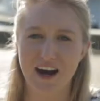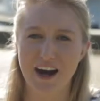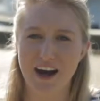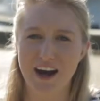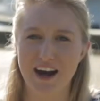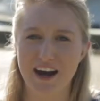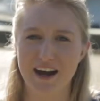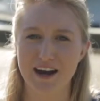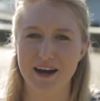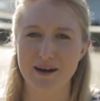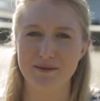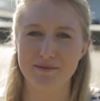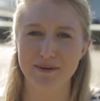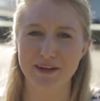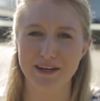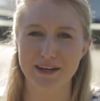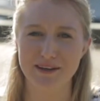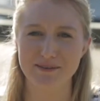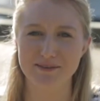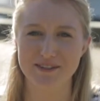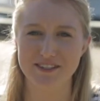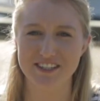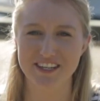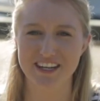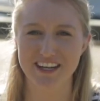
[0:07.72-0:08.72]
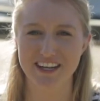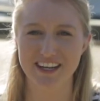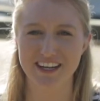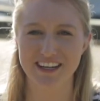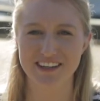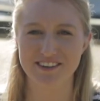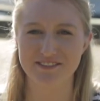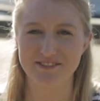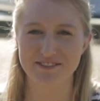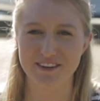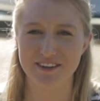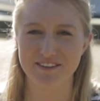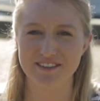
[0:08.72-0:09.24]
Hi, my name's Jade.
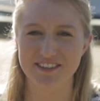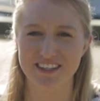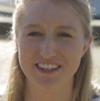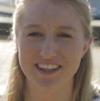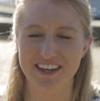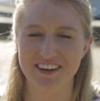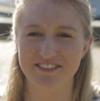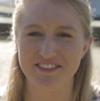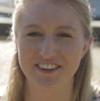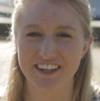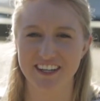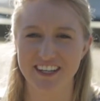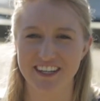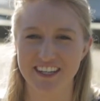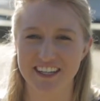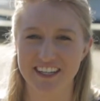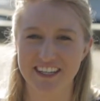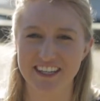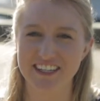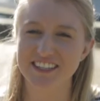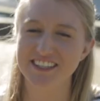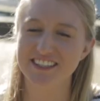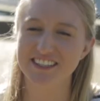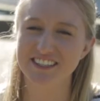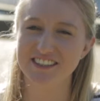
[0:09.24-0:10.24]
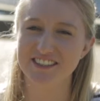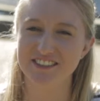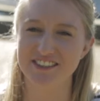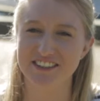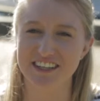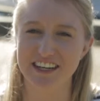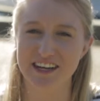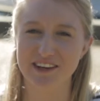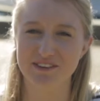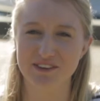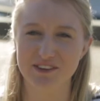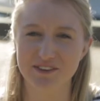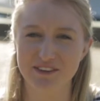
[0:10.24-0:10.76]
I'm from South Africa.
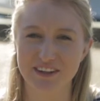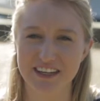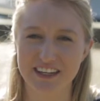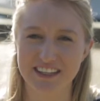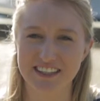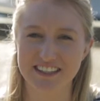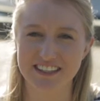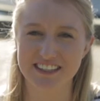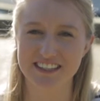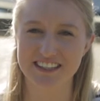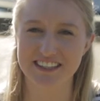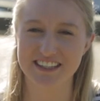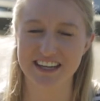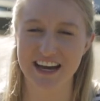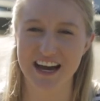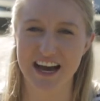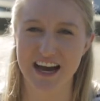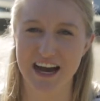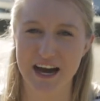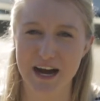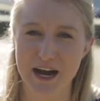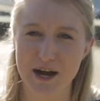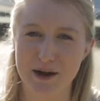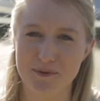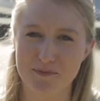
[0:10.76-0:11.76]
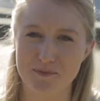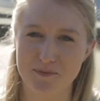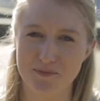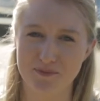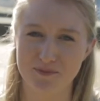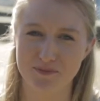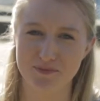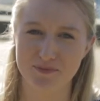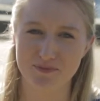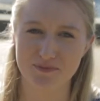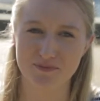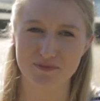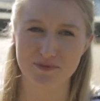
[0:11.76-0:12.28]
Today we went
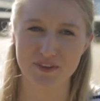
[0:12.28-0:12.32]
um,